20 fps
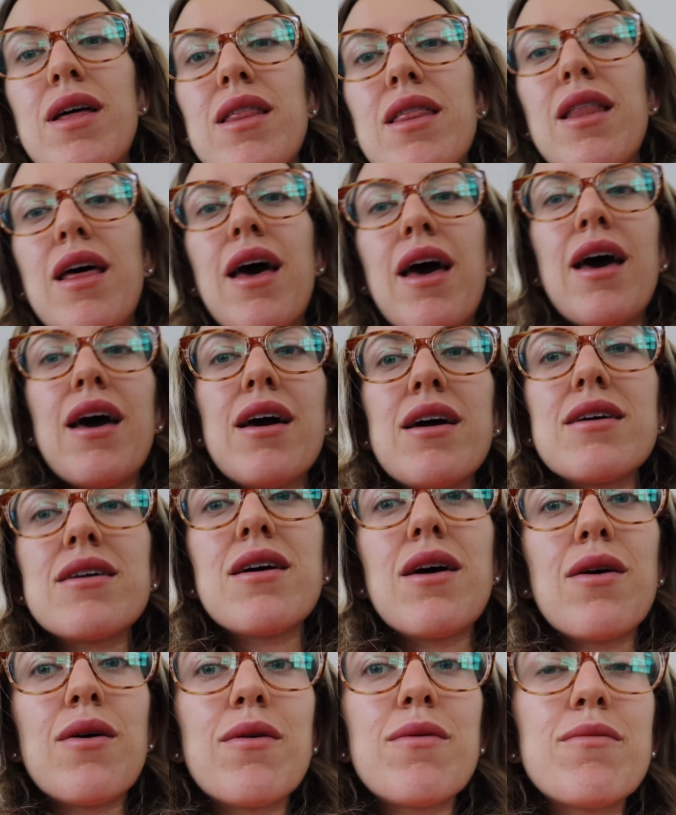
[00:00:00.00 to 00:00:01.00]
What in the
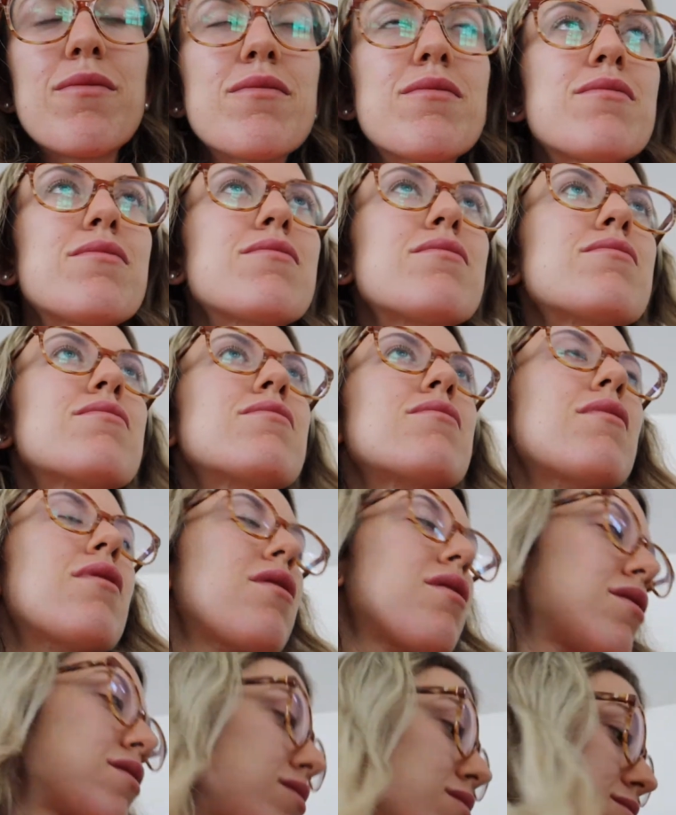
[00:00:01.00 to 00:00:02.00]
heck? Oh.
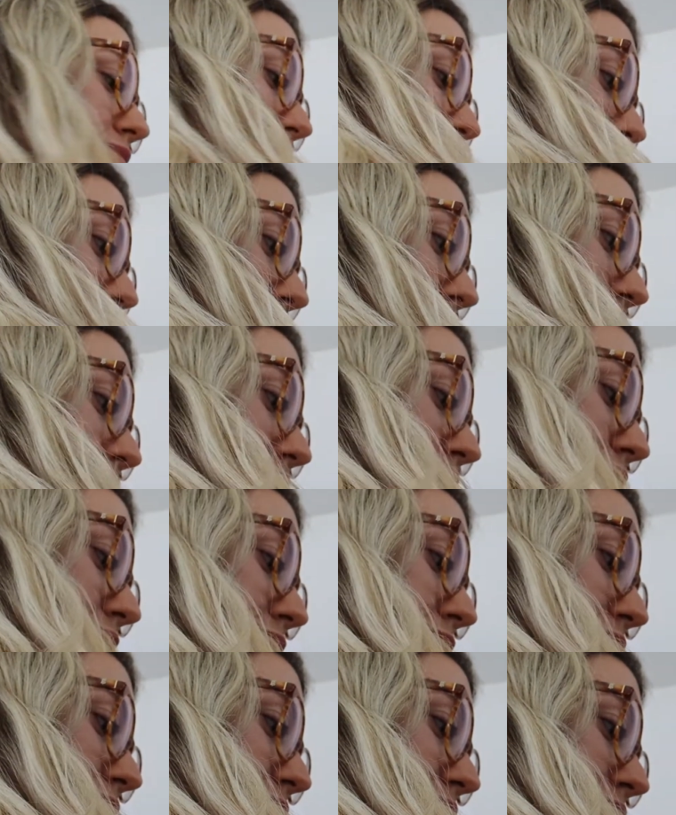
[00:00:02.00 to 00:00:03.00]
See the one with
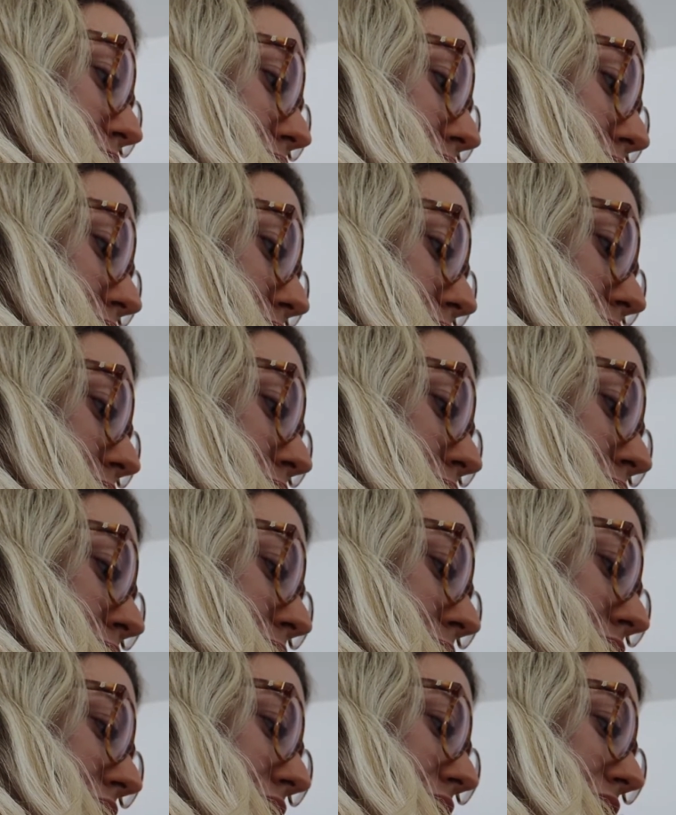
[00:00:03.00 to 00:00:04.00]
purple eyes?
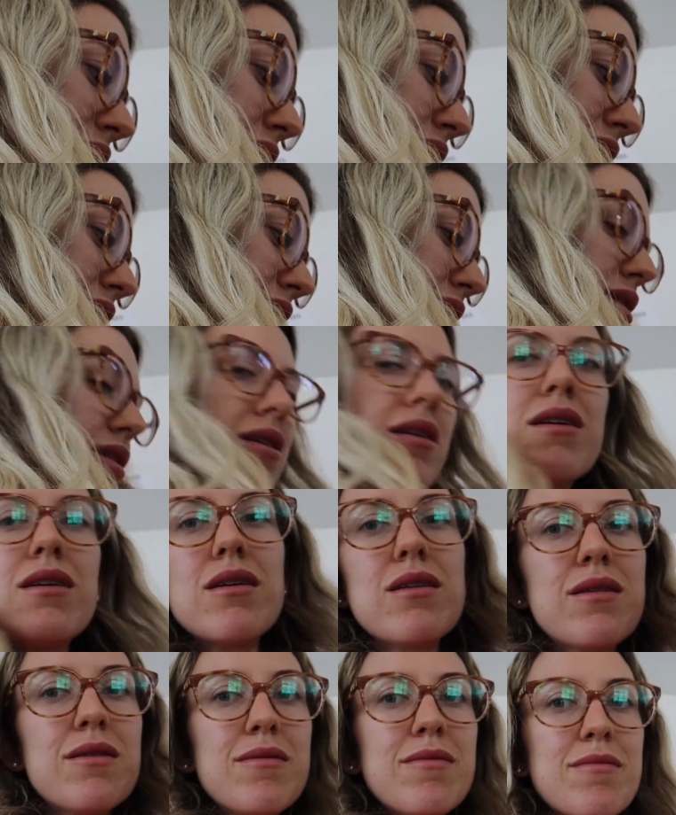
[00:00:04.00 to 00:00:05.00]
Okay.
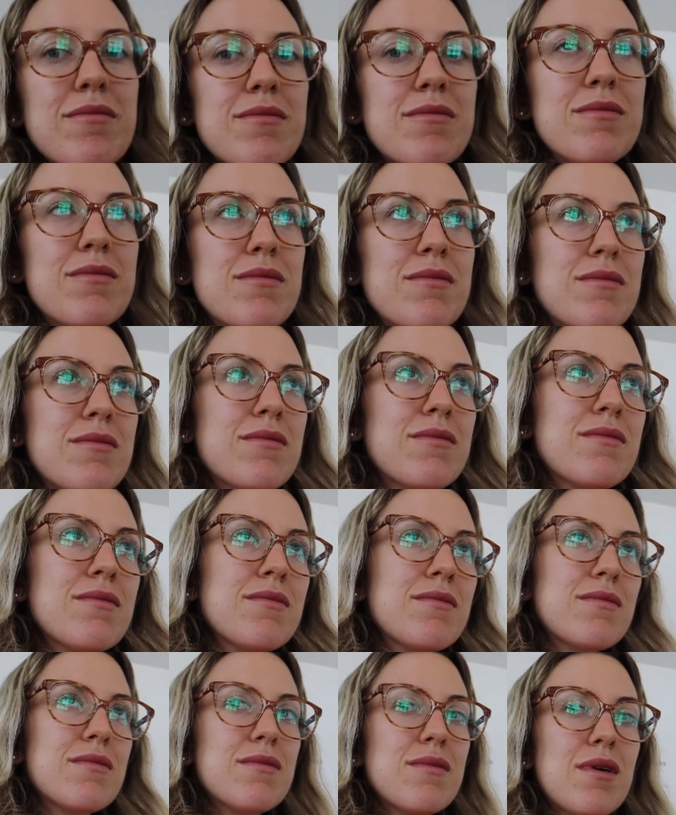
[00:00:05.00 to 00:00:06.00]
That one's blue
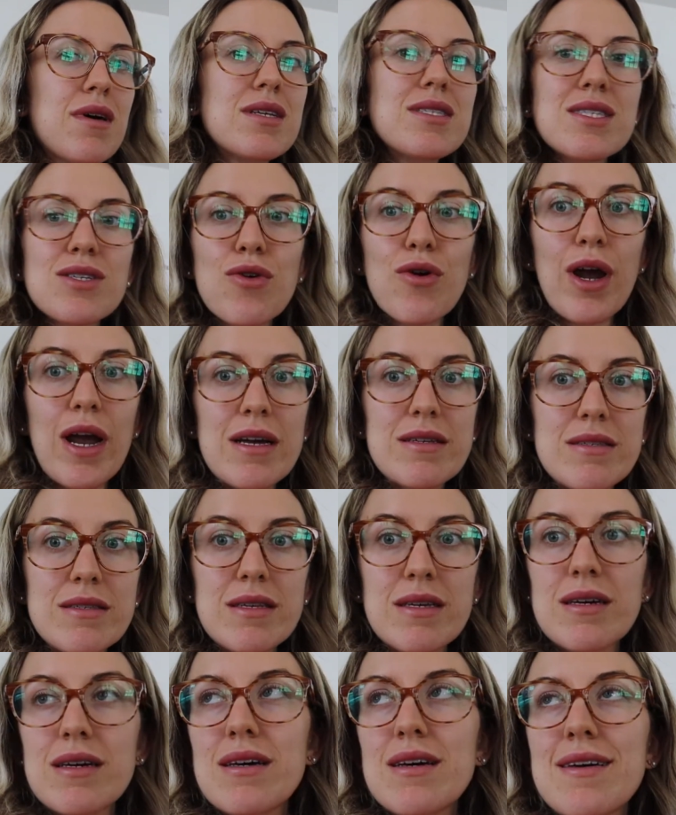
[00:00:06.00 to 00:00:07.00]
eyes. That's crazy. That
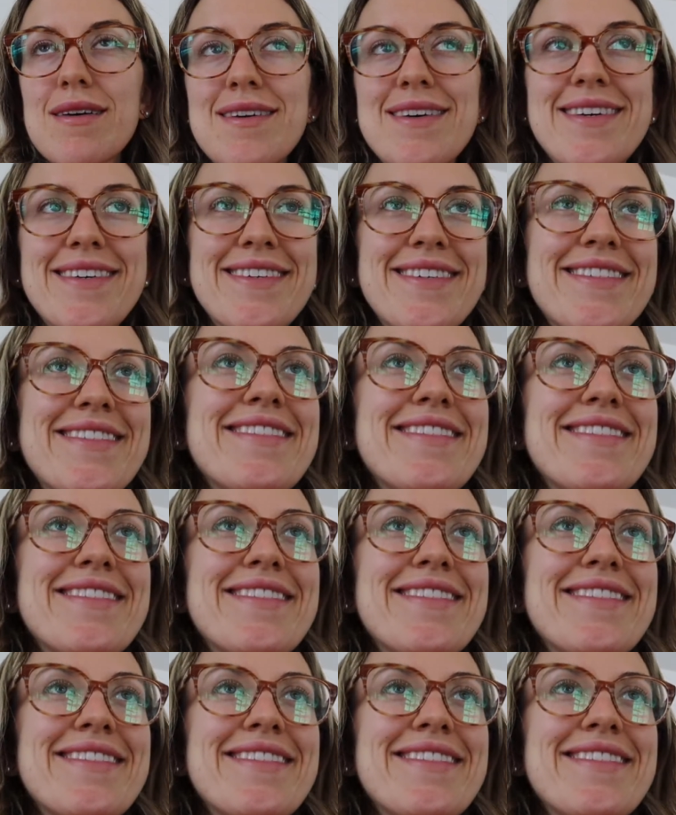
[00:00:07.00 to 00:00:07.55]
one's one's eyes.